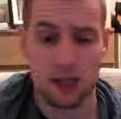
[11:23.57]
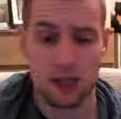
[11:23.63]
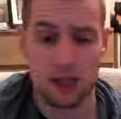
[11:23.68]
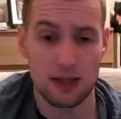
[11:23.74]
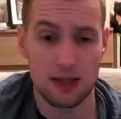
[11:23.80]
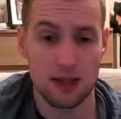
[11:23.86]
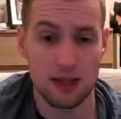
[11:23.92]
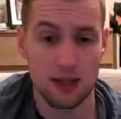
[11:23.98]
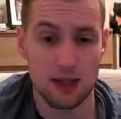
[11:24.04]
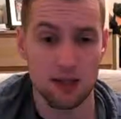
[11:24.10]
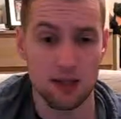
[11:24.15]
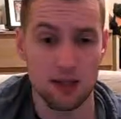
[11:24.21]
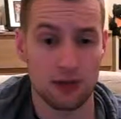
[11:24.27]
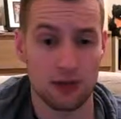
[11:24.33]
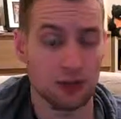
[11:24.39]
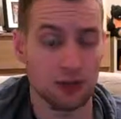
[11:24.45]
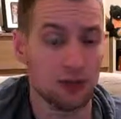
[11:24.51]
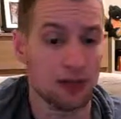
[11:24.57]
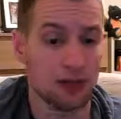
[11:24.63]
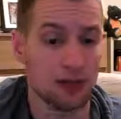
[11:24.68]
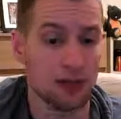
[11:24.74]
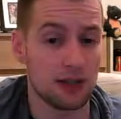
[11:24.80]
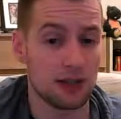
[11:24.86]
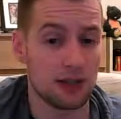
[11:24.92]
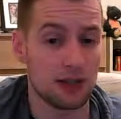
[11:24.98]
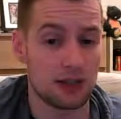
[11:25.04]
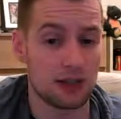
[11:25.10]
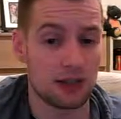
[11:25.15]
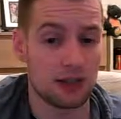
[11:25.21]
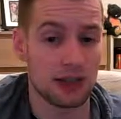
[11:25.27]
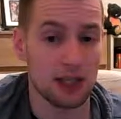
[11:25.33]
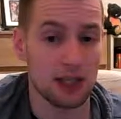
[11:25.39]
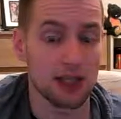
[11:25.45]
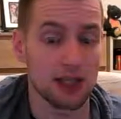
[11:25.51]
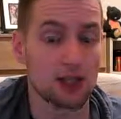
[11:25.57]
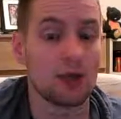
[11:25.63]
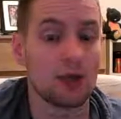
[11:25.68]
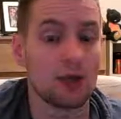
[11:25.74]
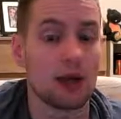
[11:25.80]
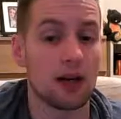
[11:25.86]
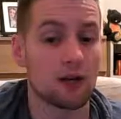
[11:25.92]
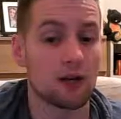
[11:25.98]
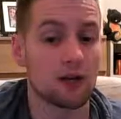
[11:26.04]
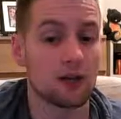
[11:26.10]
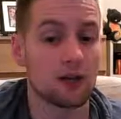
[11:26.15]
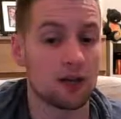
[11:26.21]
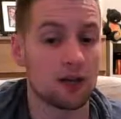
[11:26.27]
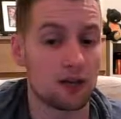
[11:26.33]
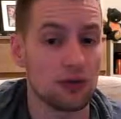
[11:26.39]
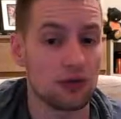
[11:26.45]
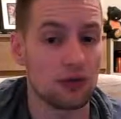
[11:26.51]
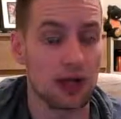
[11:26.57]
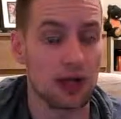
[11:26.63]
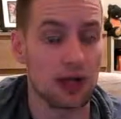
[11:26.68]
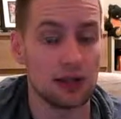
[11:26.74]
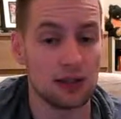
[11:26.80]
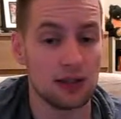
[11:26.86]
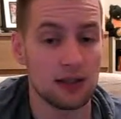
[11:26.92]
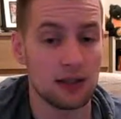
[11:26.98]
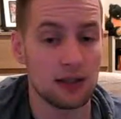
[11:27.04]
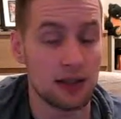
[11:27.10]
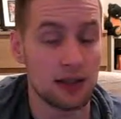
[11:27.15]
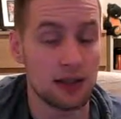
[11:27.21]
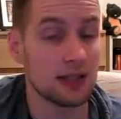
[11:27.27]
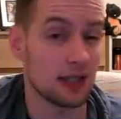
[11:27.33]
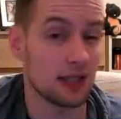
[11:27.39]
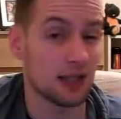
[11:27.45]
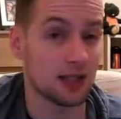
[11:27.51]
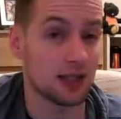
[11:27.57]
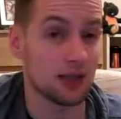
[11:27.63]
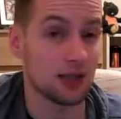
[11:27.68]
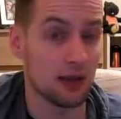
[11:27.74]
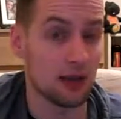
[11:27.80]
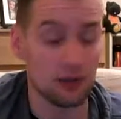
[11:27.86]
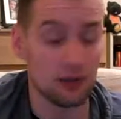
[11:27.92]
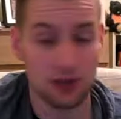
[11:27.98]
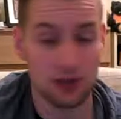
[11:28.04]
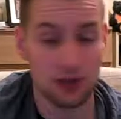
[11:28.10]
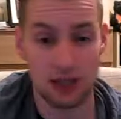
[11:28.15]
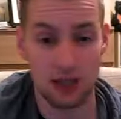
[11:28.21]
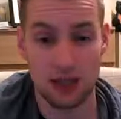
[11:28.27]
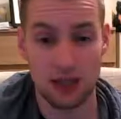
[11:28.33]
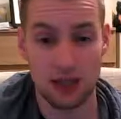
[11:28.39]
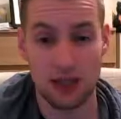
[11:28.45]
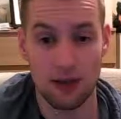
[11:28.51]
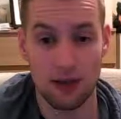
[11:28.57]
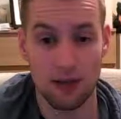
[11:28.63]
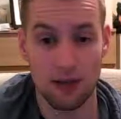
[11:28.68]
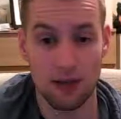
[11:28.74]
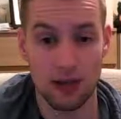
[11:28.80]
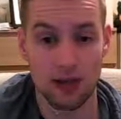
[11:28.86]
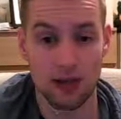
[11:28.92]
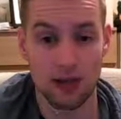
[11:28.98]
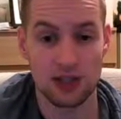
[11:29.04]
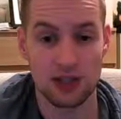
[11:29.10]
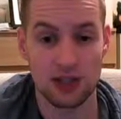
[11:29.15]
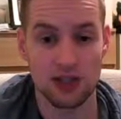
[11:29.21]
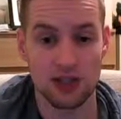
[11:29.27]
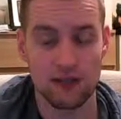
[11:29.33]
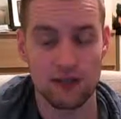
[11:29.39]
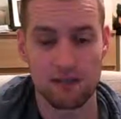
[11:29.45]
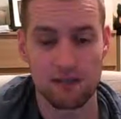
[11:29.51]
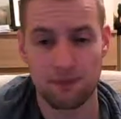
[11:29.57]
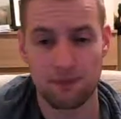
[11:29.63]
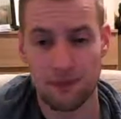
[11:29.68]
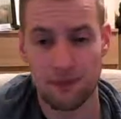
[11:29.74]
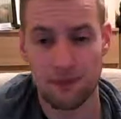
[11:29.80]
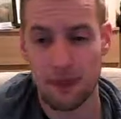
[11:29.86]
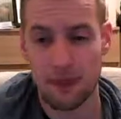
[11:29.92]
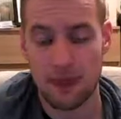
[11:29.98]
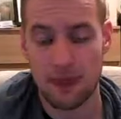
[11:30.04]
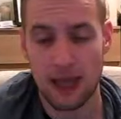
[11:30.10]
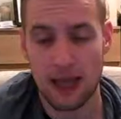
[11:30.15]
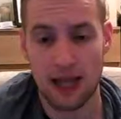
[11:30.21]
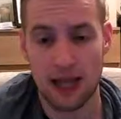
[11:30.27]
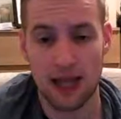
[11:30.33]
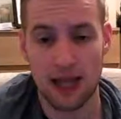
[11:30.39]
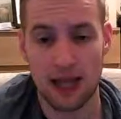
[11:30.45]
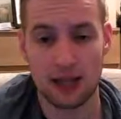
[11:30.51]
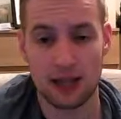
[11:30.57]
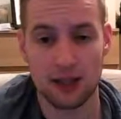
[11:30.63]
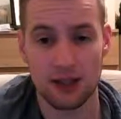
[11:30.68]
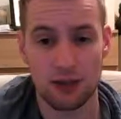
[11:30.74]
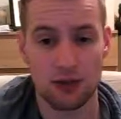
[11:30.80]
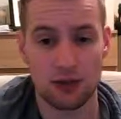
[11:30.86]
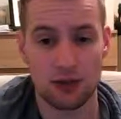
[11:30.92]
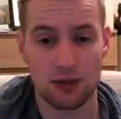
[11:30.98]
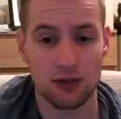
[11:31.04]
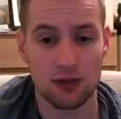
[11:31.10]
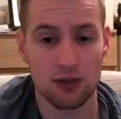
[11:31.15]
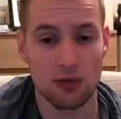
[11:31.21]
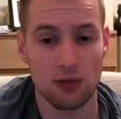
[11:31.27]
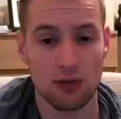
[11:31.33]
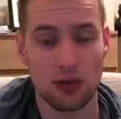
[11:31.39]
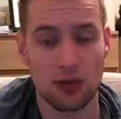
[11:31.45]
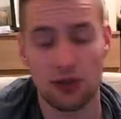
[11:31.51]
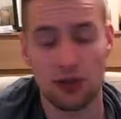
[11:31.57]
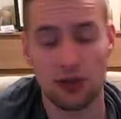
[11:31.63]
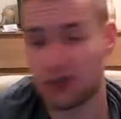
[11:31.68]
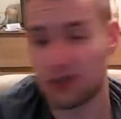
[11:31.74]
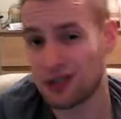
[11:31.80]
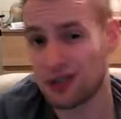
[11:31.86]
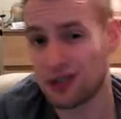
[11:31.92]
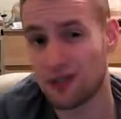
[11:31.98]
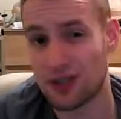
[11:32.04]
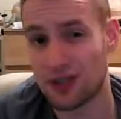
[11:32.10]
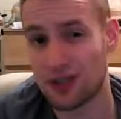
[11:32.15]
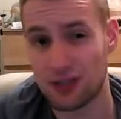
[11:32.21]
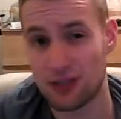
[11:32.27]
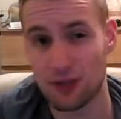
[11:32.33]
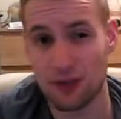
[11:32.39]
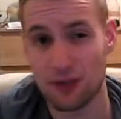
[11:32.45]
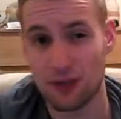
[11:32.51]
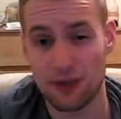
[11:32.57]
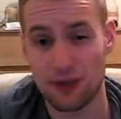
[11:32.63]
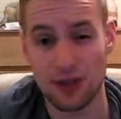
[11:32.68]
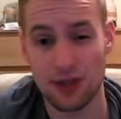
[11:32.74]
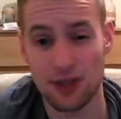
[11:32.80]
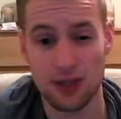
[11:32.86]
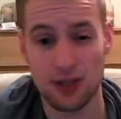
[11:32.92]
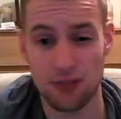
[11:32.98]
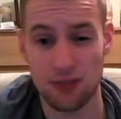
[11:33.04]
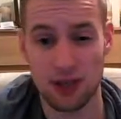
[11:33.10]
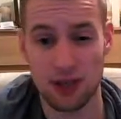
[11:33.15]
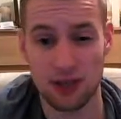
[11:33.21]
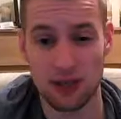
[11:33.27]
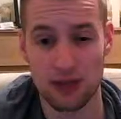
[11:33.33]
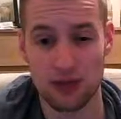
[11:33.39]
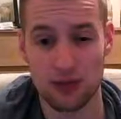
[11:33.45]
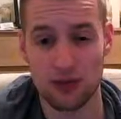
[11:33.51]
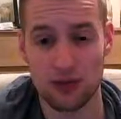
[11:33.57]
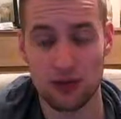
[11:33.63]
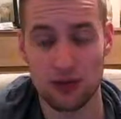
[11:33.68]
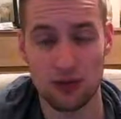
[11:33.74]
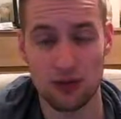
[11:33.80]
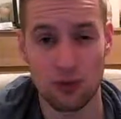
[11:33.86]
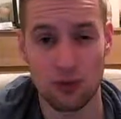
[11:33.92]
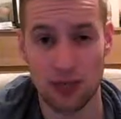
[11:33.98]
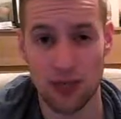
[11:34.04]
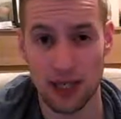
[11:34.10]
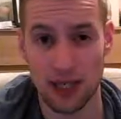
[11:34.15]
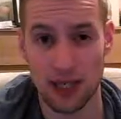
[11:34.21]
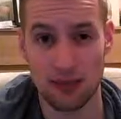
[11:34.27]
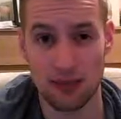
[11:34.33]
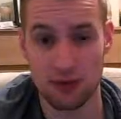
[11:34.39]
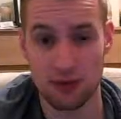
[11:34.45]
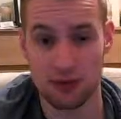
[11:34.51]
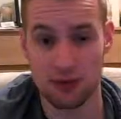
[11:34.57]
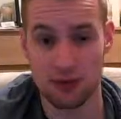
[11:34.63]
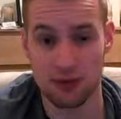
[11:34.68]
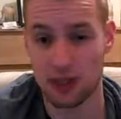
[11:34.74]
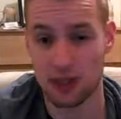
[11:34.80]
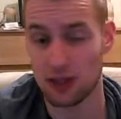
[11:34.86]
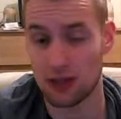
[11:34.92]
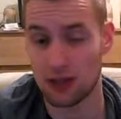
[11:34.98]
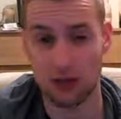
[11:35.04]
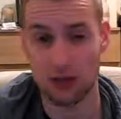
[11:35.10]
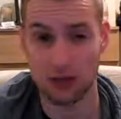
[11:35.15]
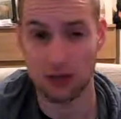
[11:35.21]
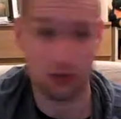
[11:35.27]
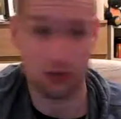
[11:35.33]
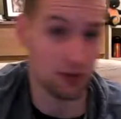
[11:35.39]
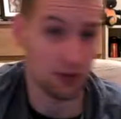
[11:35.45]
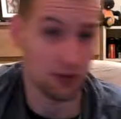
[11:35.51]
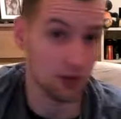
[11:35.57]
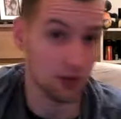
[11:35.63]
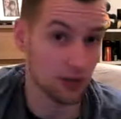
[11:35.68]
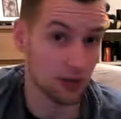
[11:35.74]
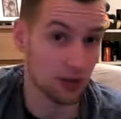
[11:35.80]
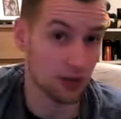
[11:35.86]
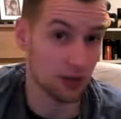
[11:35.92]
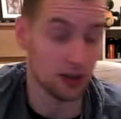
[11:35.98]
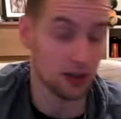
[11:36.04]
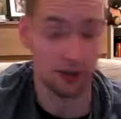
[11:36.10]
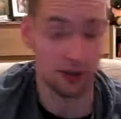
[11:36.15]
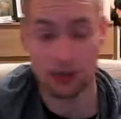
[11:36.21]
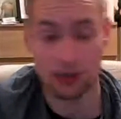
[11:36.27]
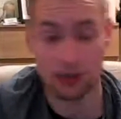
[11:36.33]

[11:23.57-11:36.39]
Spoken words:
Now, to spend 82 hours, or it is 82 hours in a season, and end up with 2 uncommon cards doesn't really seem worth it. You could play 2 quick games and get the 2 uncommon cards.